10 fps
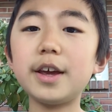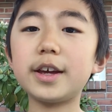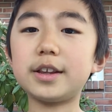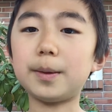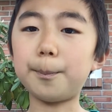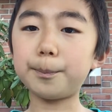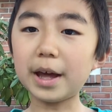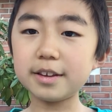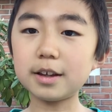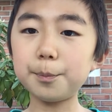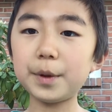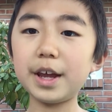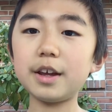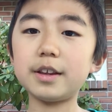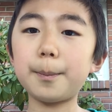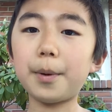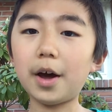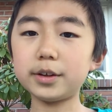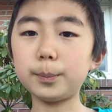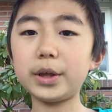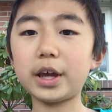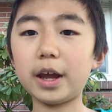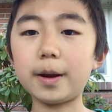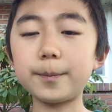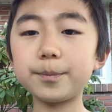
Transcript: get the best sunlight they possibly can.